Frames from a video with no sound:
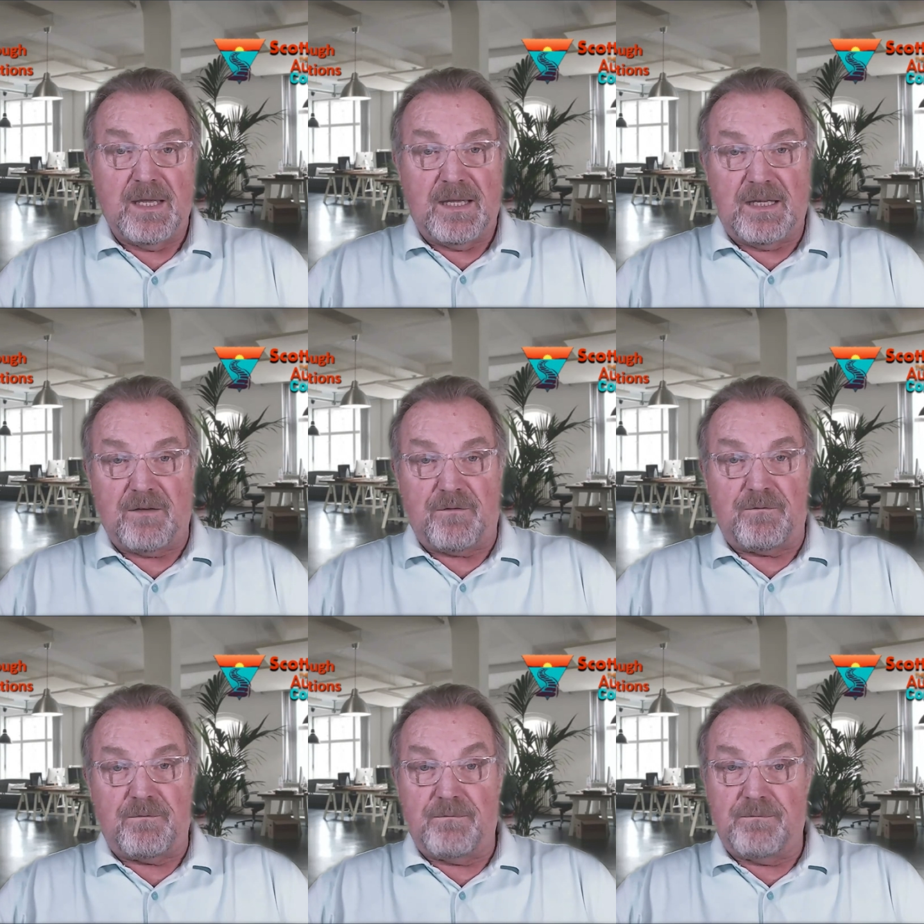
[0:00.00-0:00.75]
If,
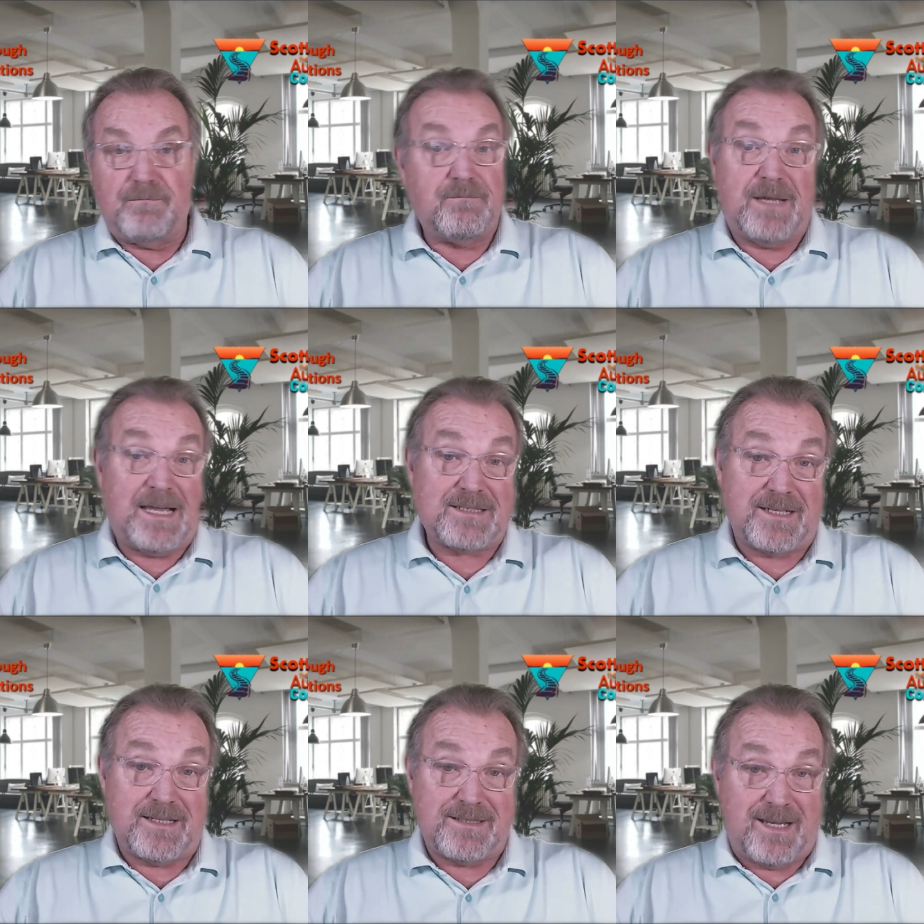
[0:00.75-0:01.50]
as
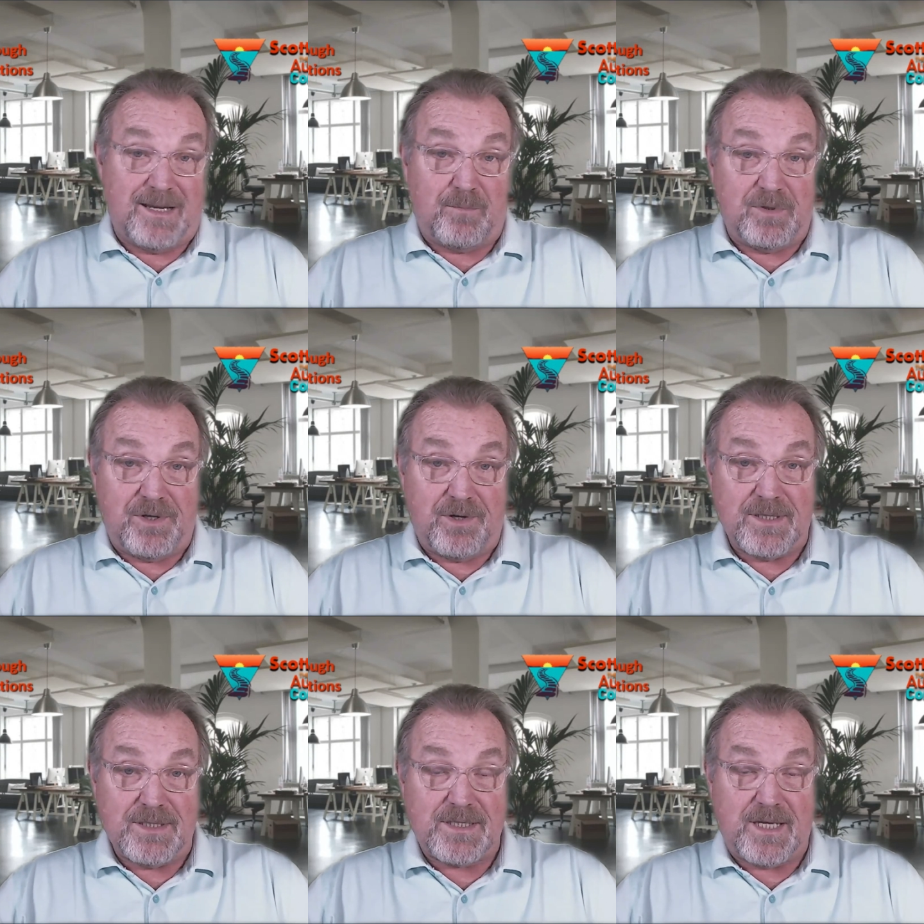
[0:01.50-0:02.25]
an example, you're
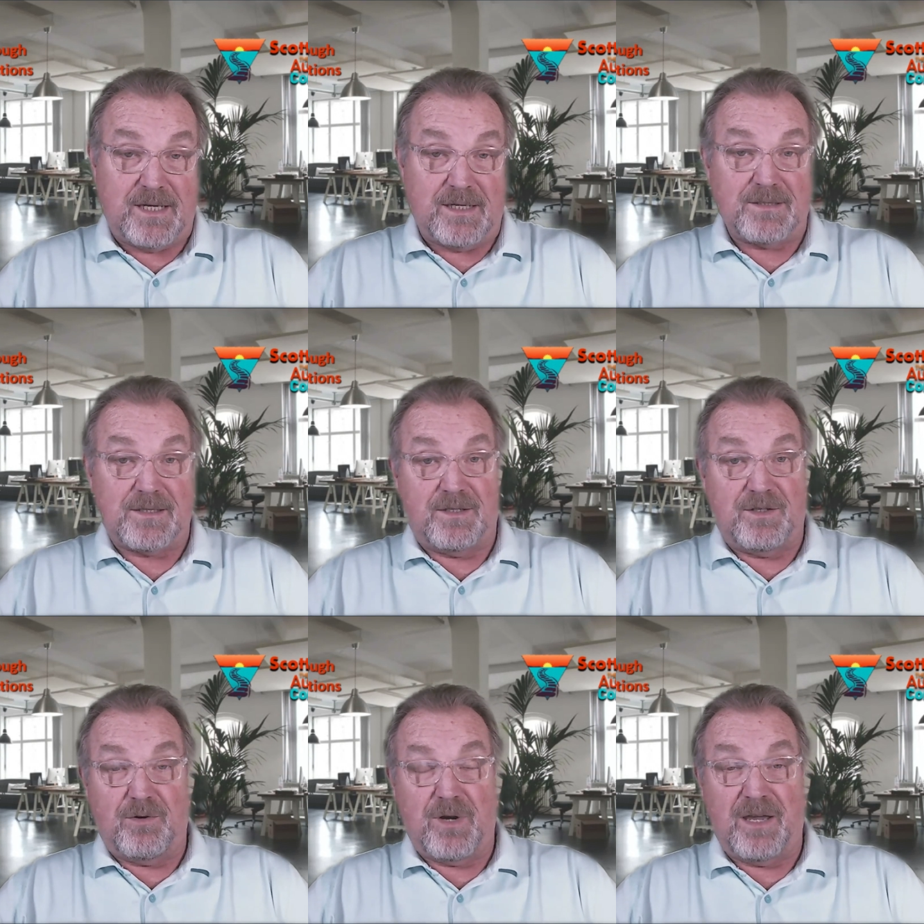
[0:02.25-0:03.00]
in sales and
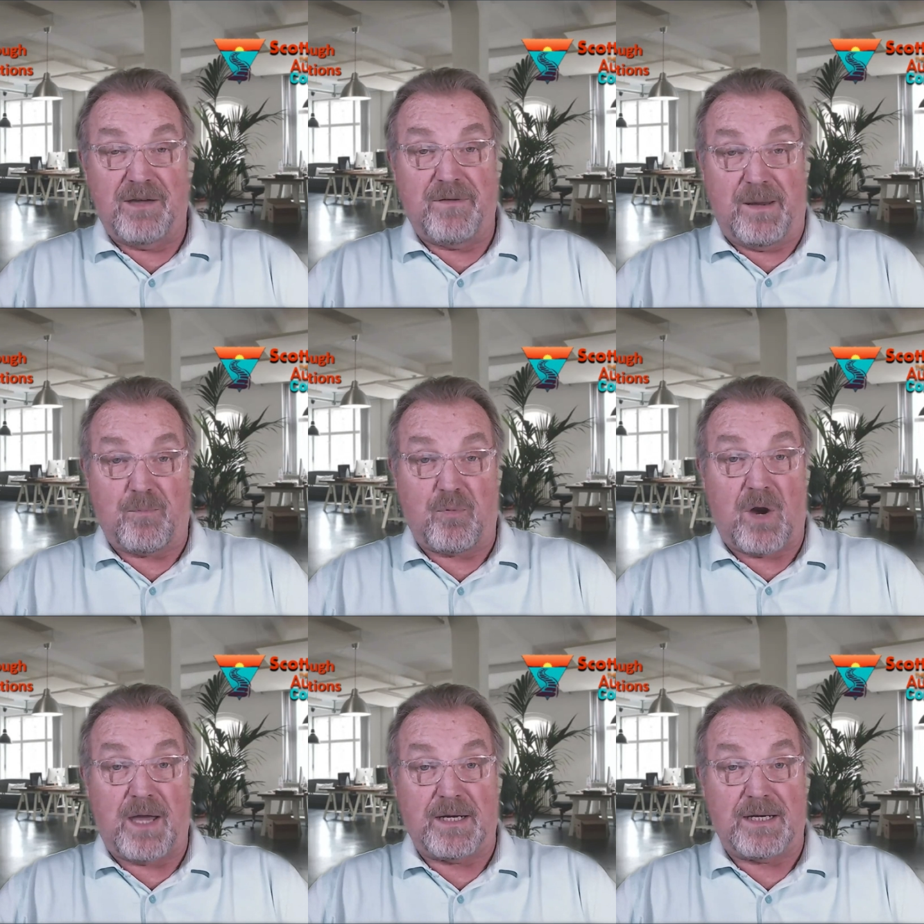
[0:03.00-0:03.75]
you have a
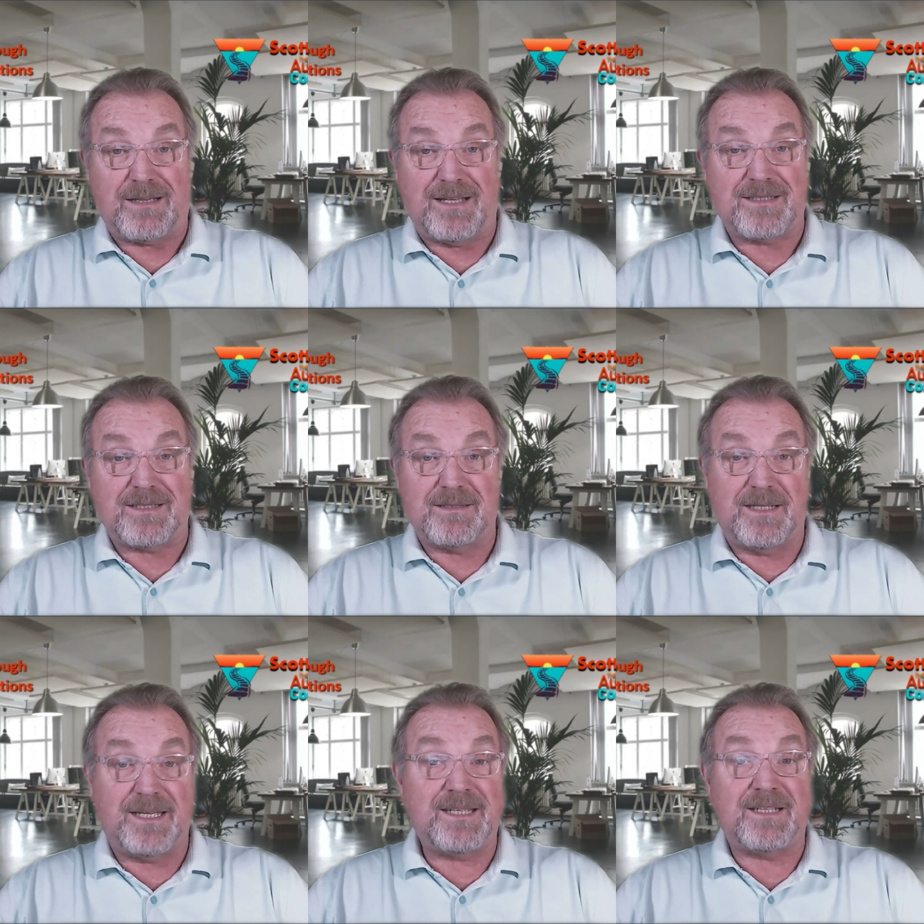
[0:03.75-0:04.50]
product that's
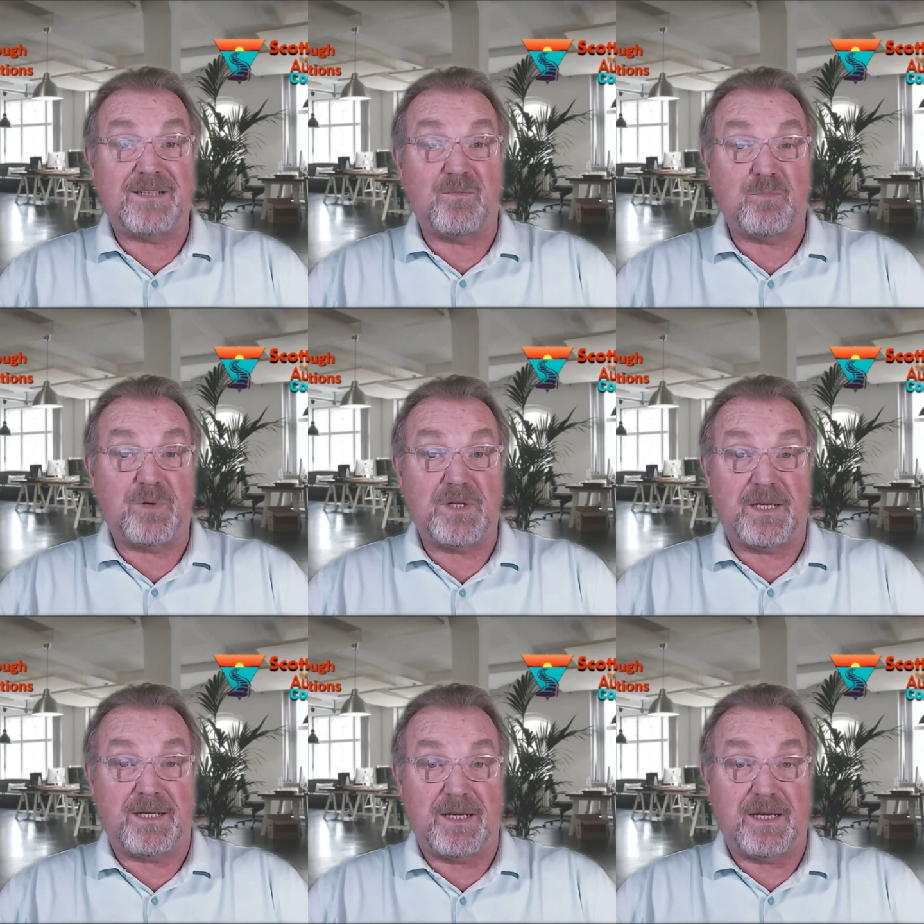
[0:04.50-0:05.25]

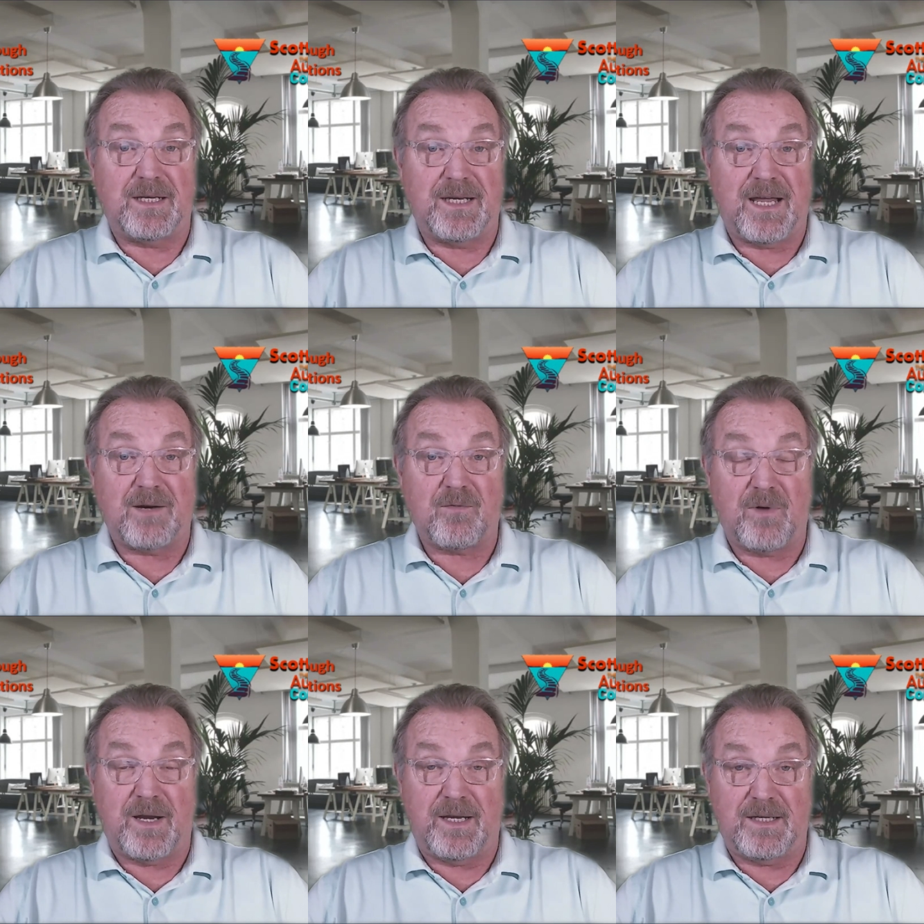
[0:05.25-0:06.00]
incomplete and not
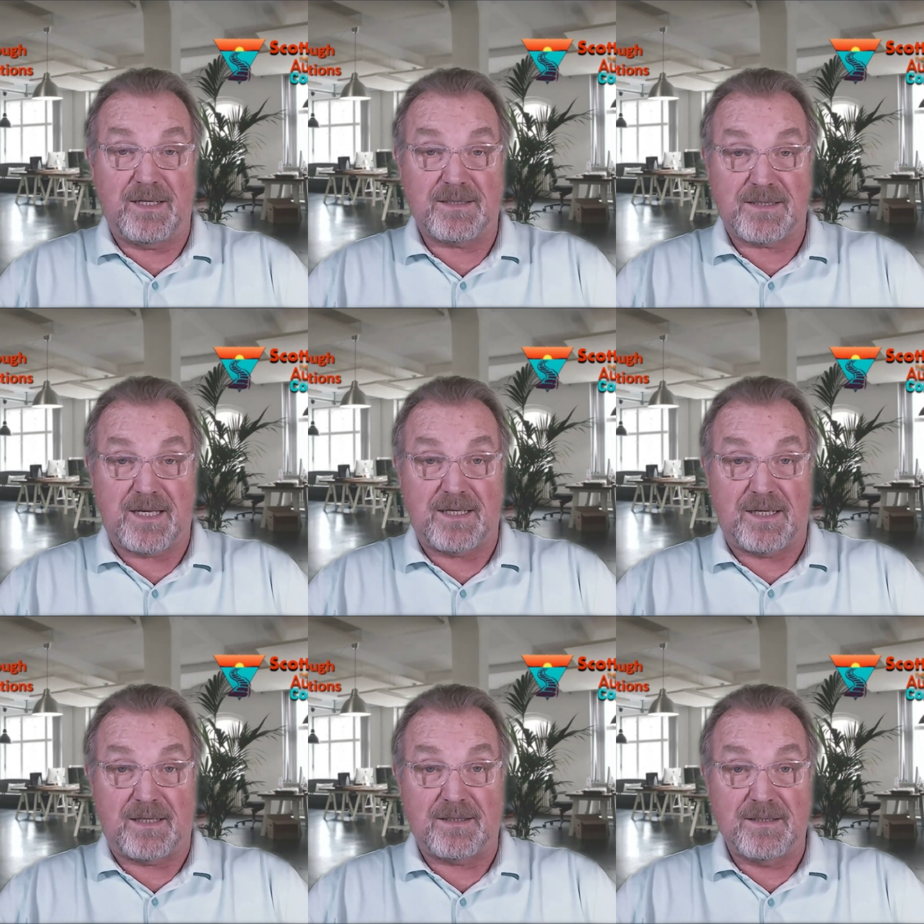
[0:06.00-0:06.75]
ready to
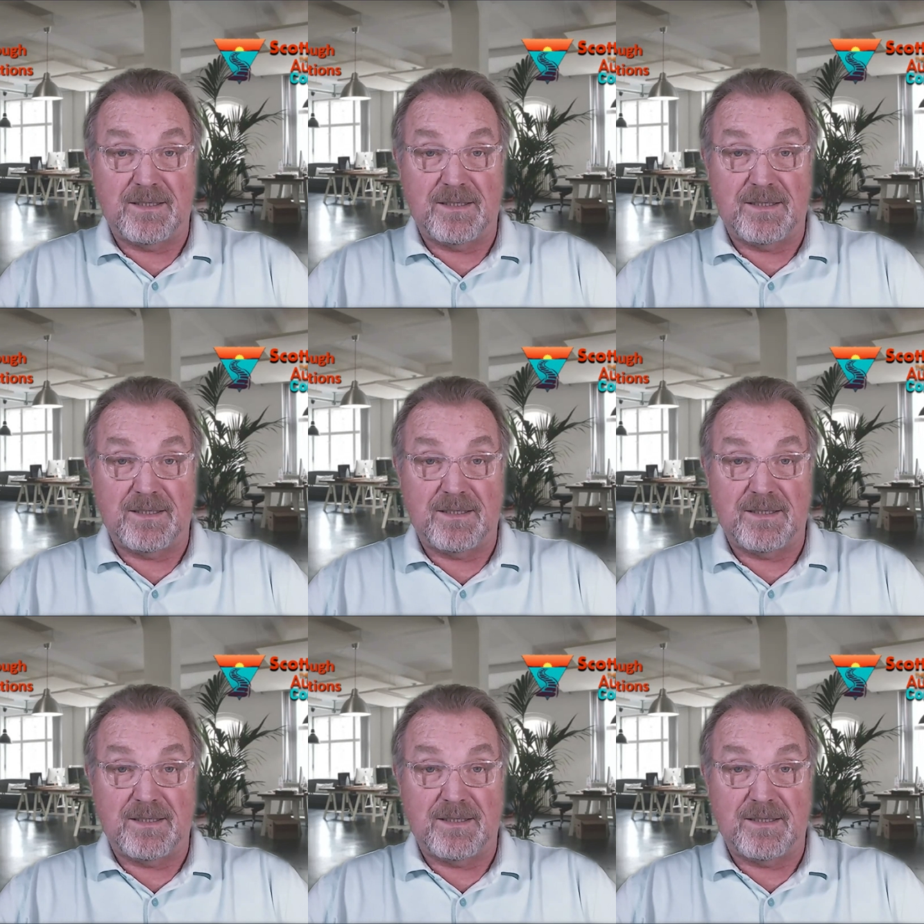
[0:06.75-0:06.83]
sell,